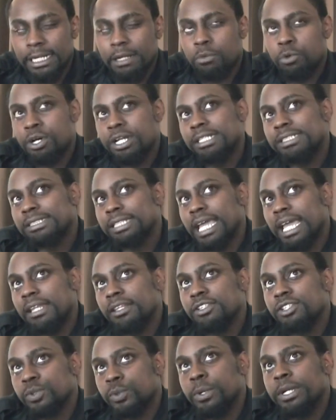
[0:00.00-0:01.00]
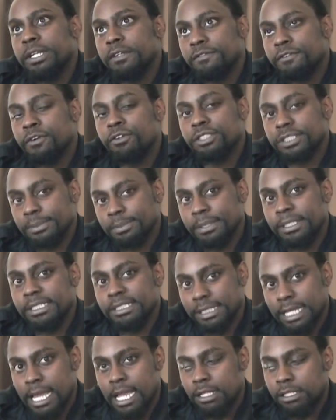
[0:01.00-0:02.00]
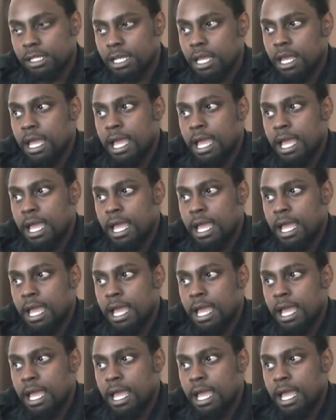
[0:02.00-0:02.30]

I want to say the 21st to be exact.